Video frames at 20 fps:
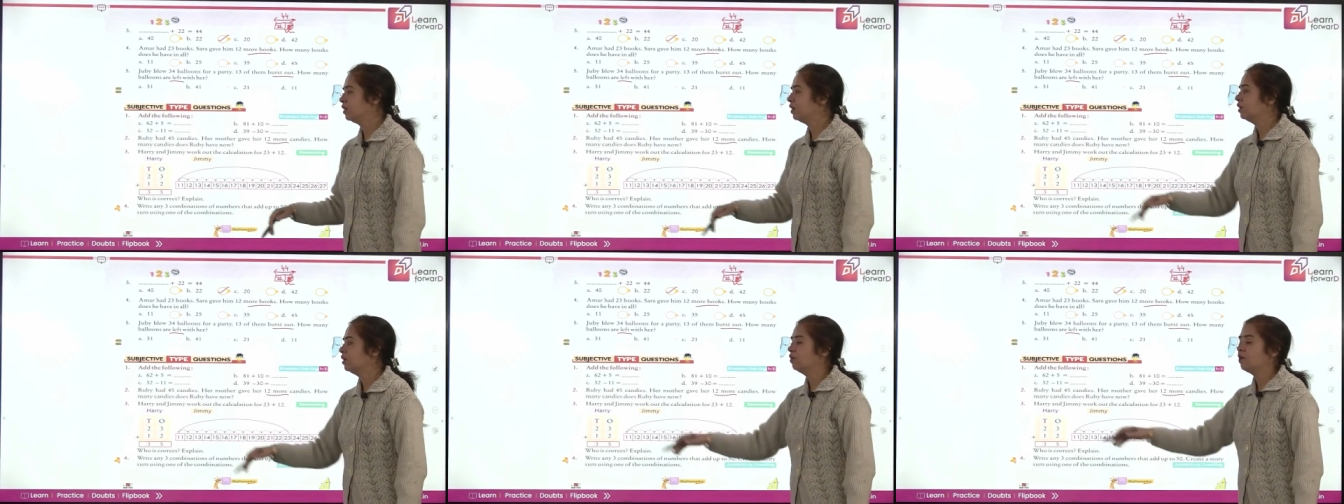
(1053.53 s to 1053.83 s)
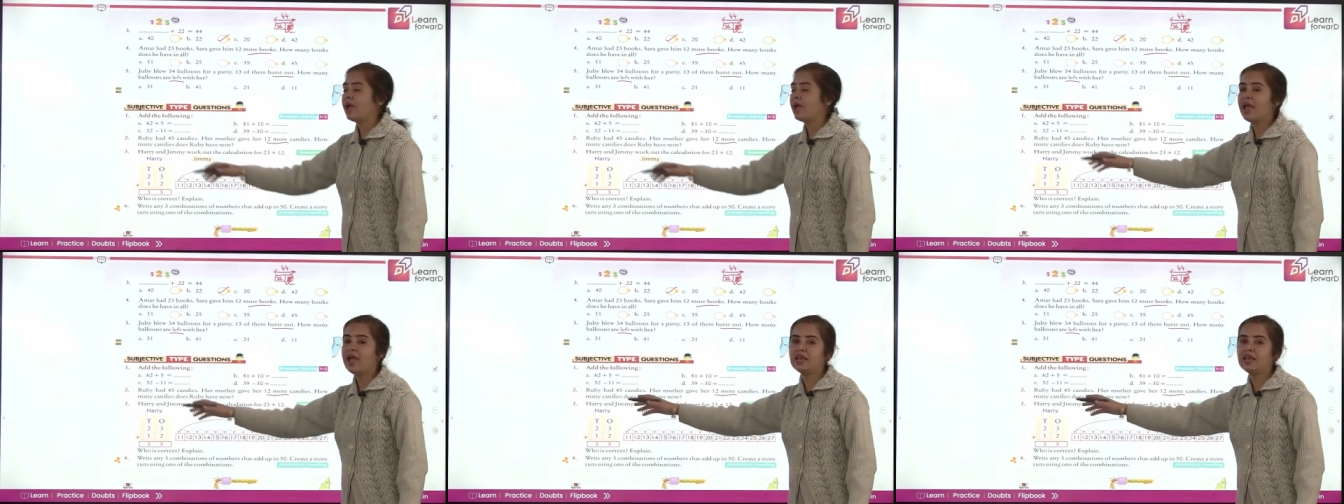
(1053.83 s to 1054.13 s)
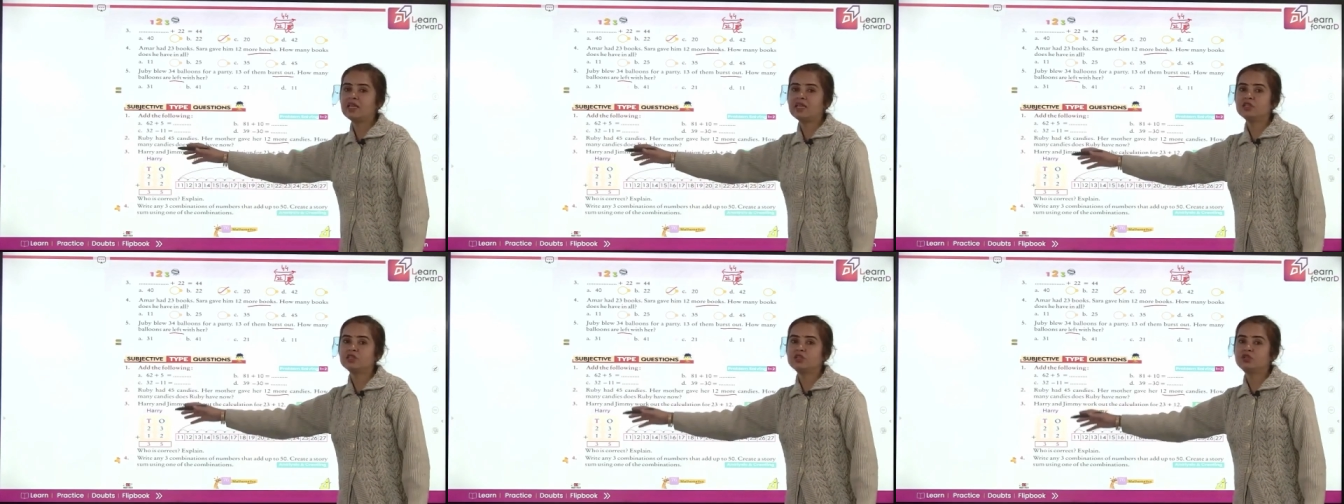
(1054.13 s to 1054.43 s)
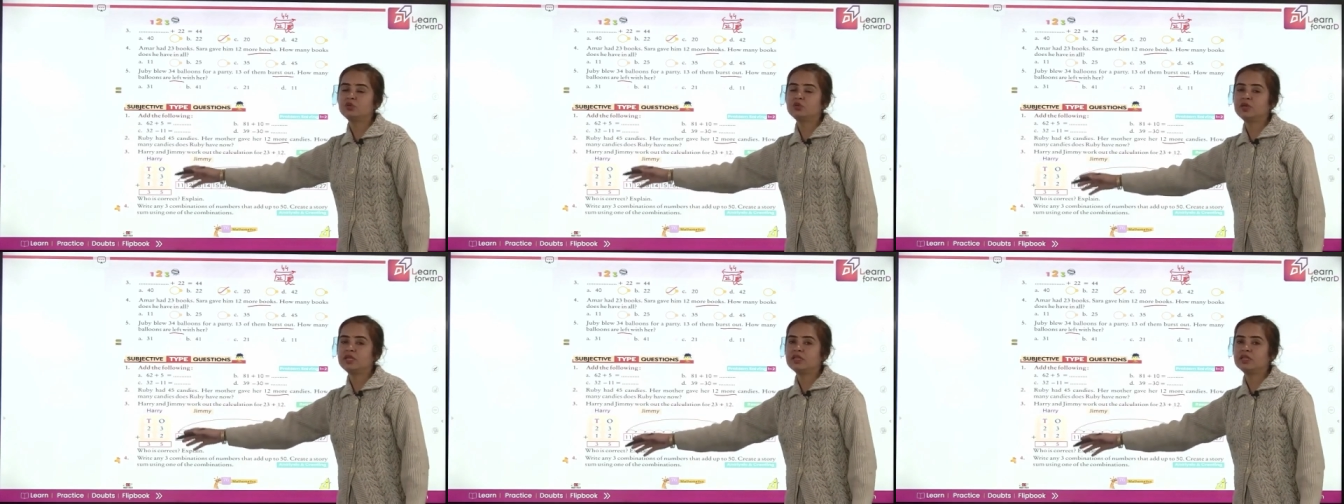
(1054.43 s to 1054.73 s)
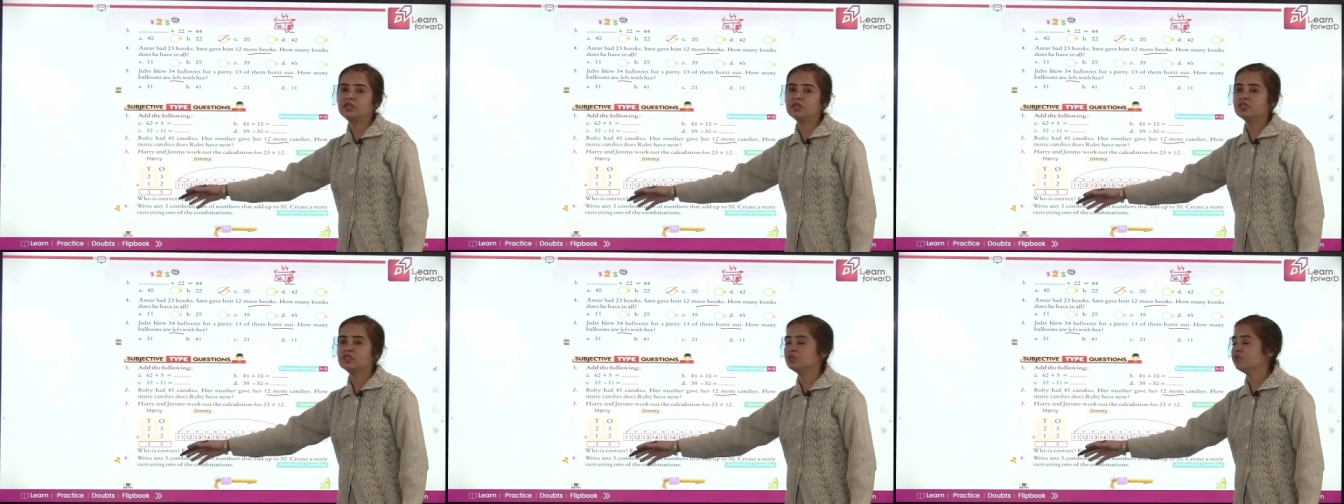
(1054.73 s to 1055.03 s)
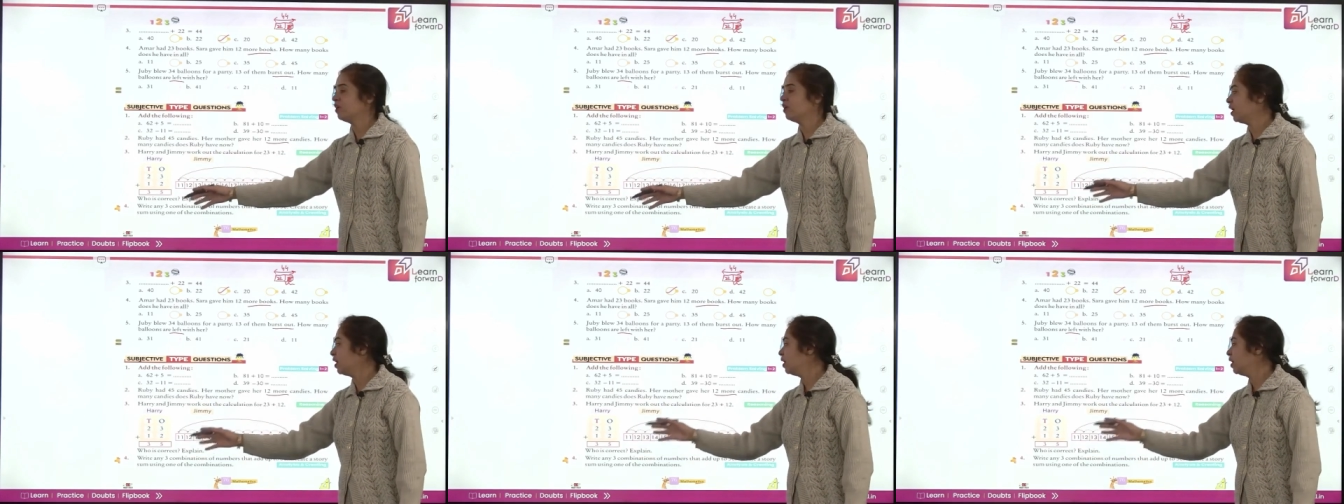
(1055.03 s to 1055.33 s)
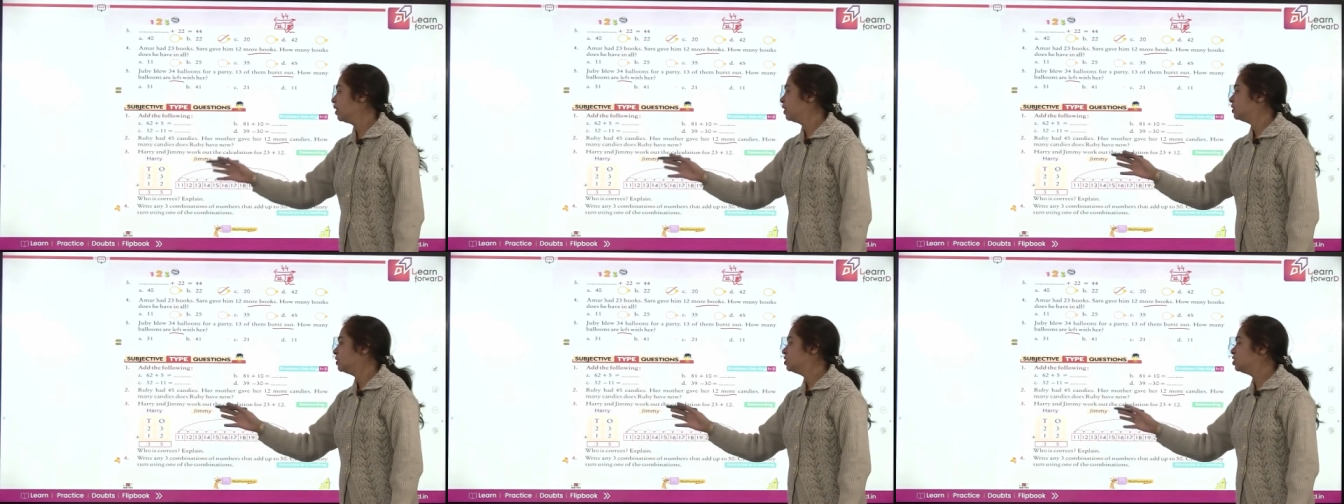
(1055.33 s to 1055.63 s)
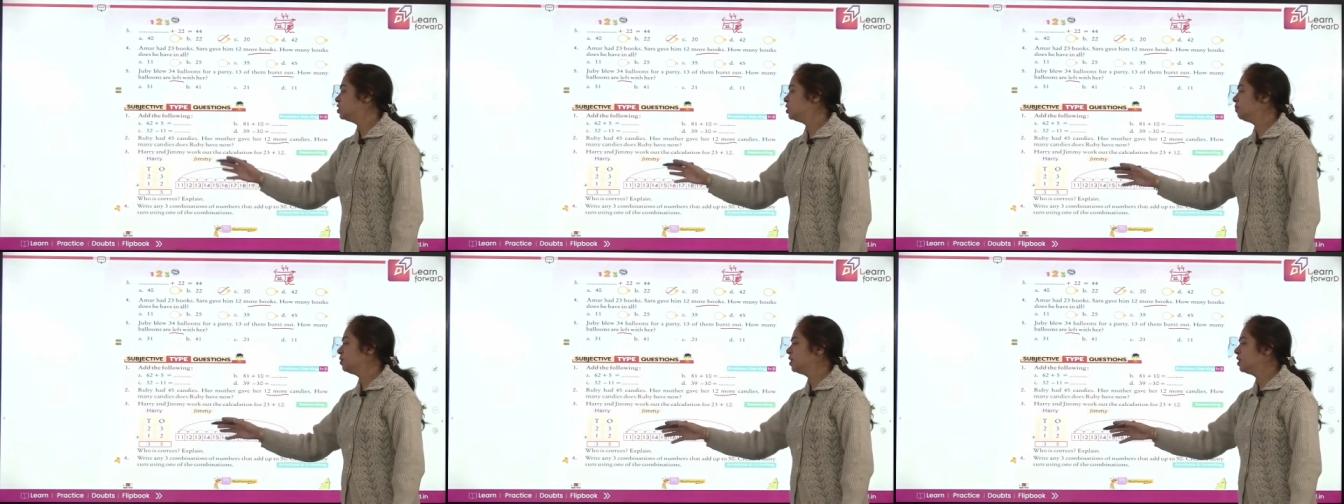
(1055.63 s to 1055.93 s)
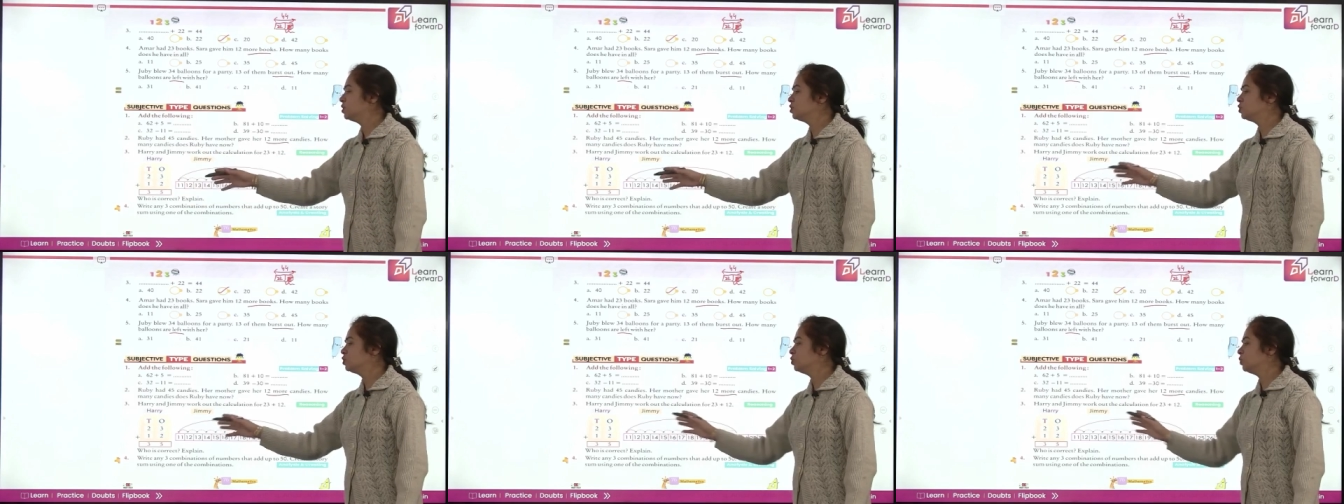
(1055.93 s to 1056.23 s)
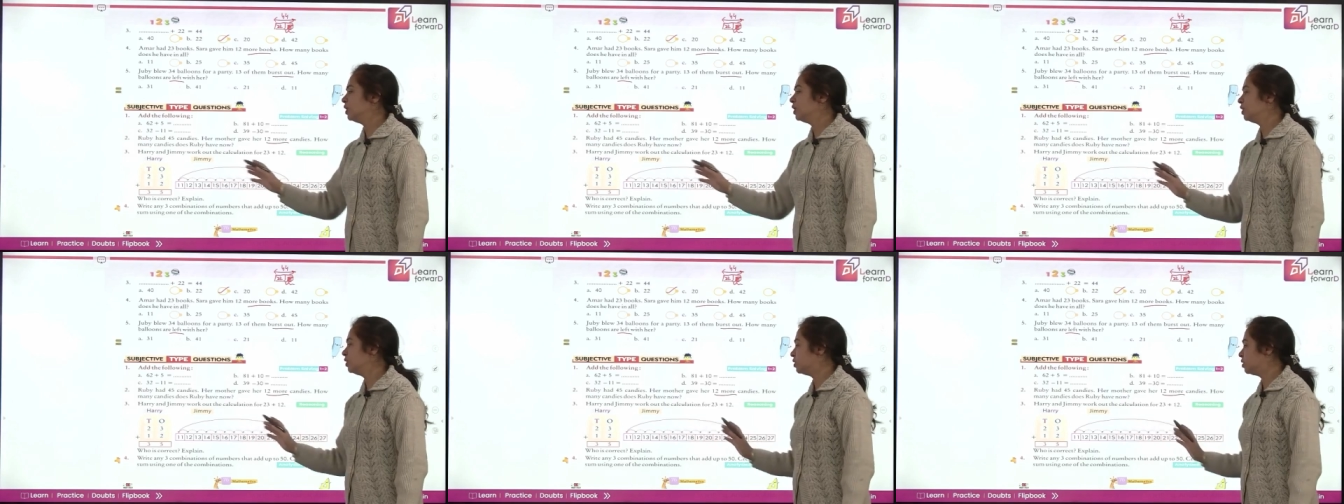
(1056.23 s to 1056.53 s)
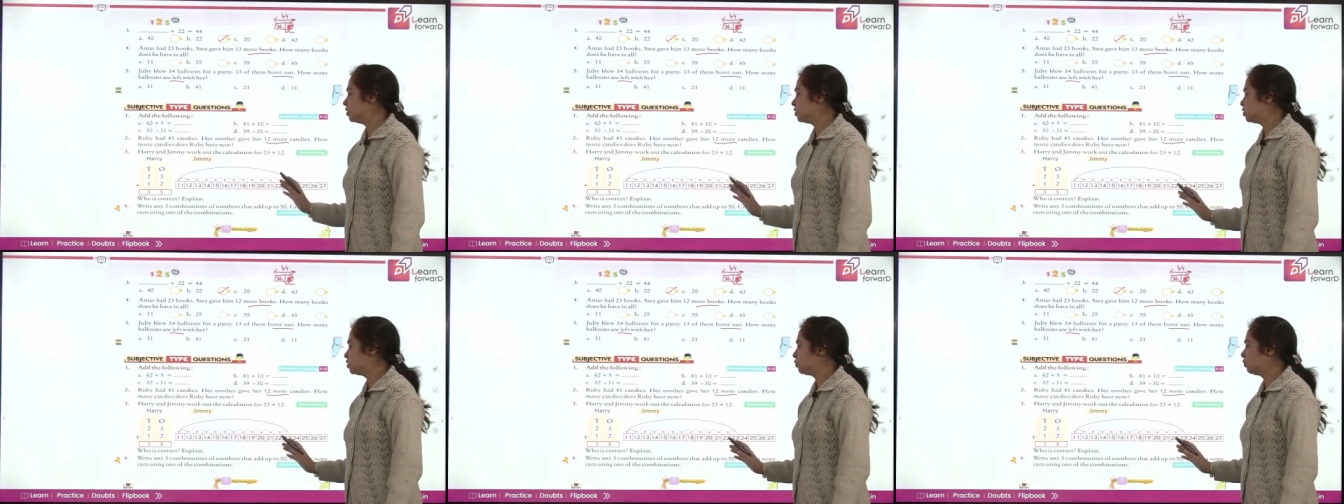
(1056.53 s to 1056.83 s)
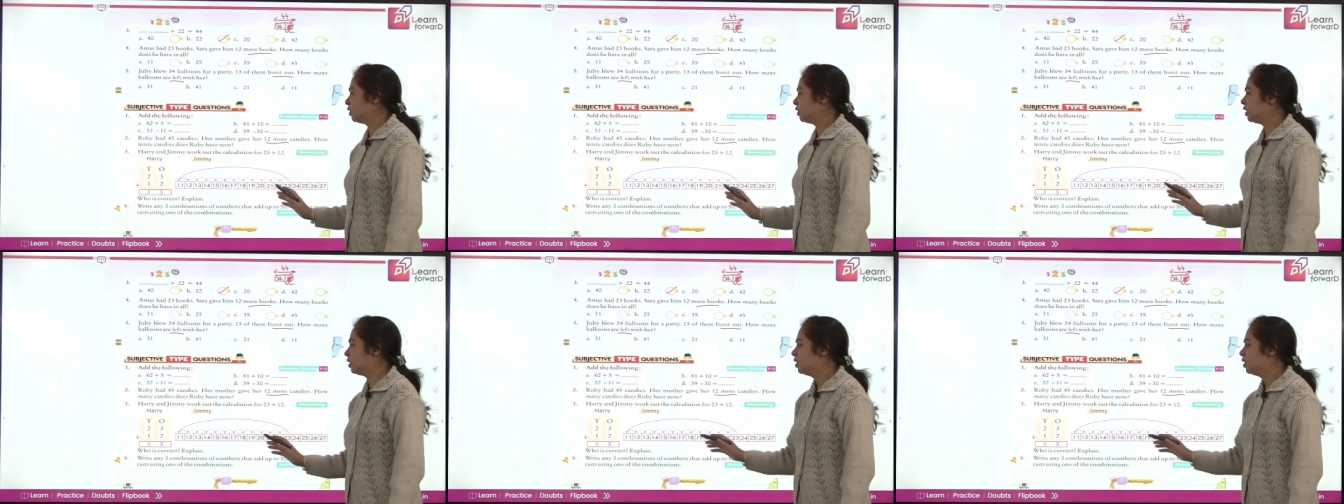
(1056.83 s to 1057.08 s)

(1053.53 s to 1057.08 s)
Harry is doing this way, Jimmy is doing this way.